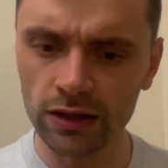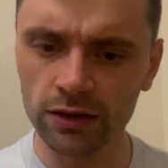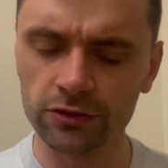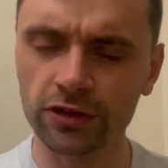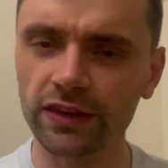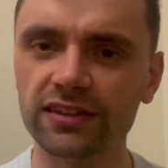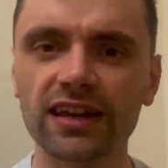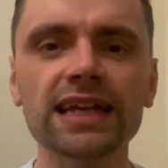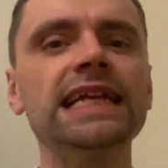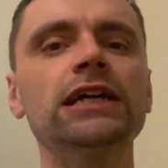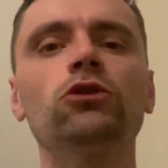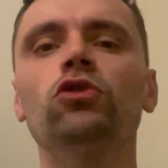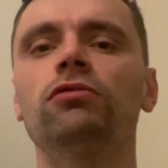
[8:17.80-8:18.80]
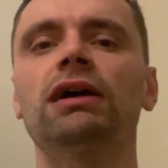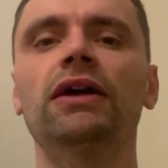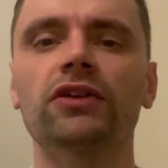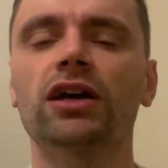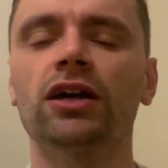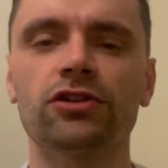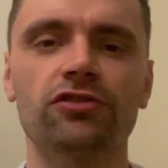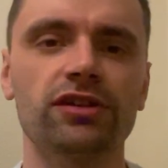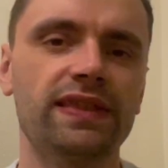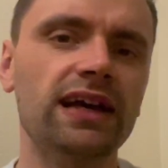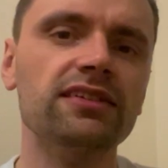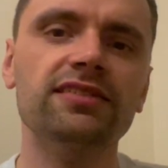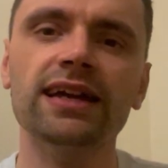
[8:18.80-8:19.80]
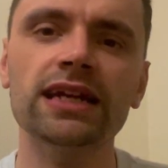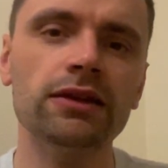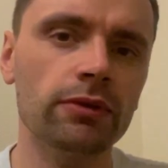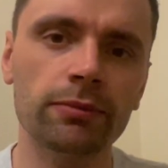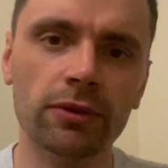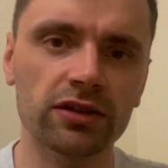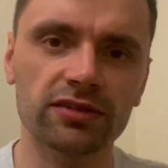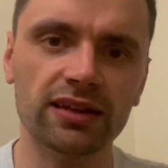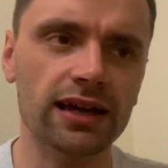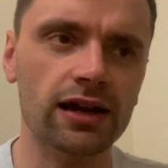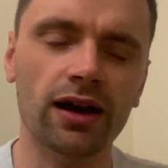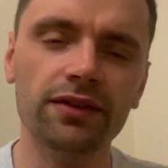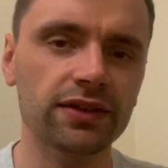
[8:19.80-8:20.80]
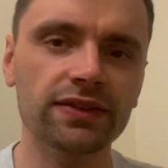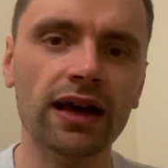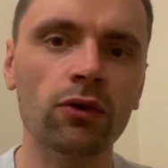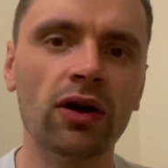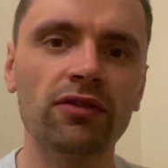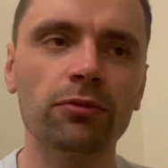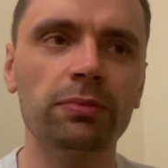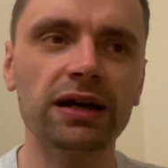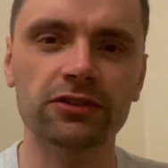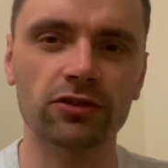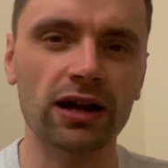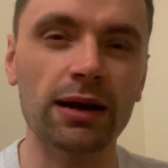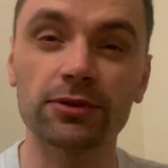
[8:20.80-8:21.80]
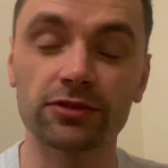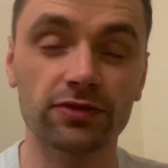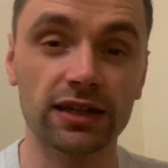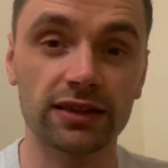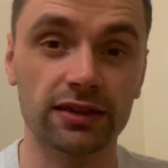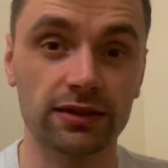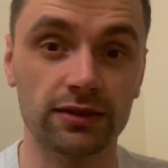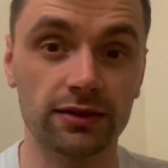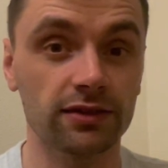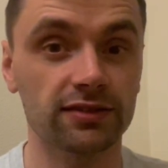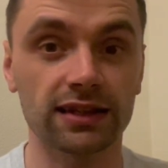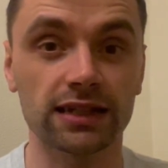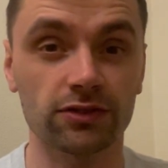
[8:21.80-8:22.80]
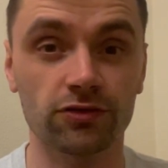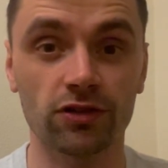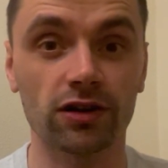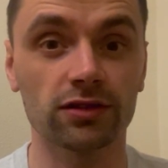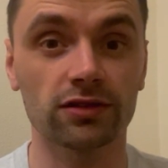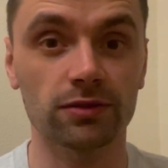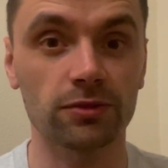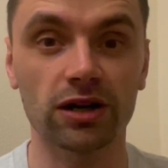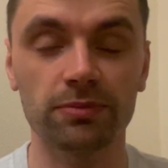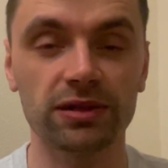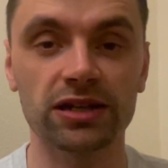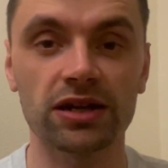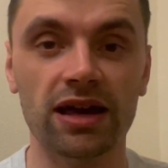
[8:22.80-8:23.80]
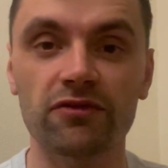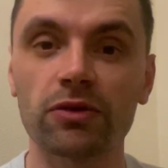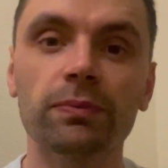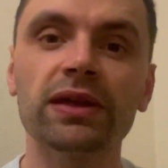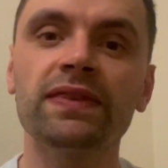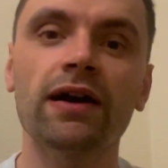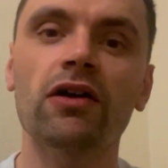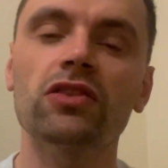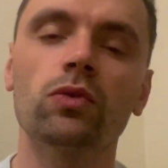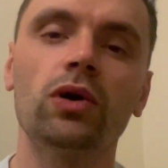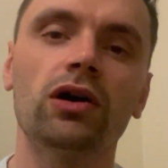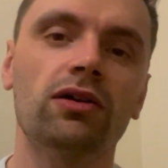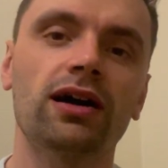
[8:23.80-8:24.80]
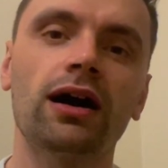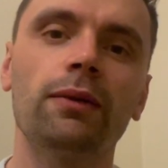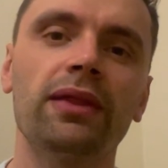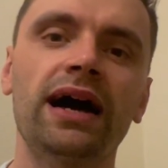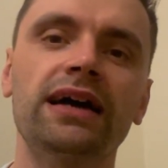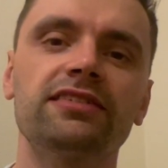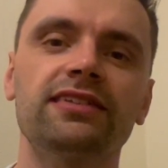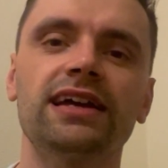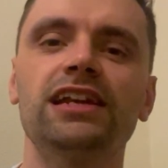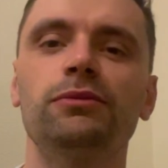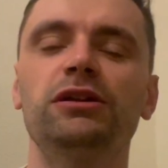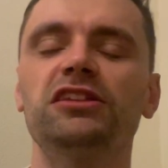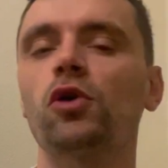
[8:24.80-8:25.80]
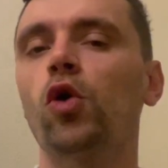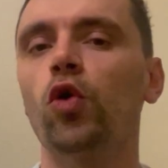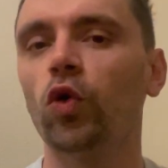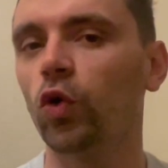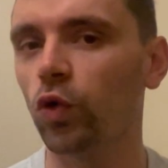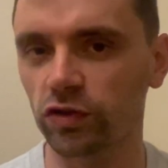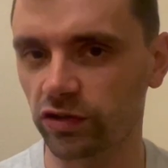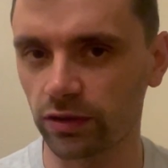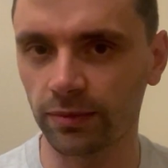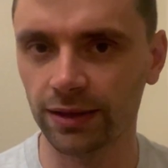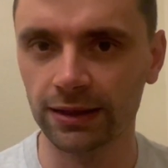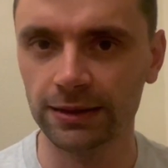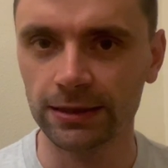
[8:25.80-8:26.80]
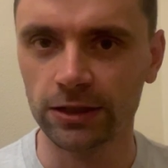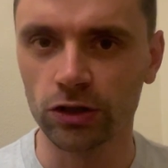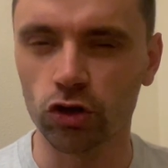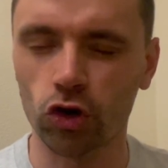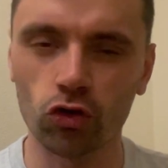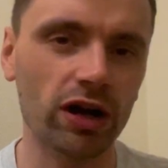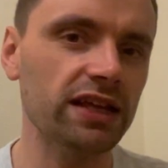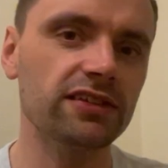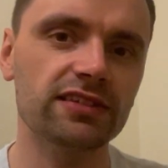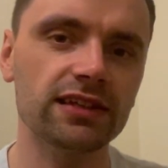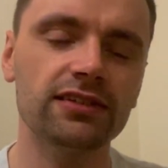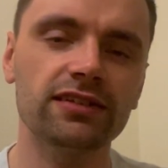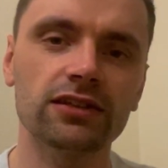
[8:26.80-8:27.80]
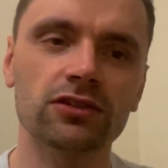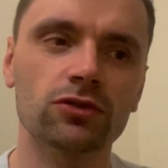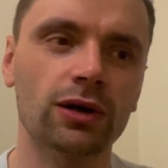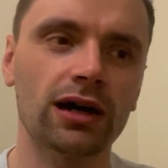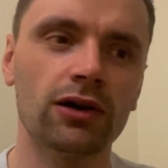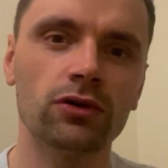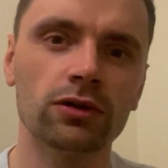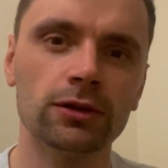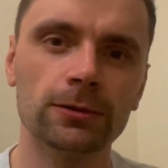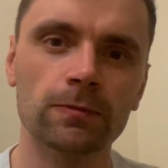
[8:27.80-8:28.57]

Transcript: So they're taking it all around the country. That stadium in Marseille, I think that will have a better atmosphere than the Stade de France, in my opinion. Having been there at the World Cup, that stadium is awesome. Great city as well.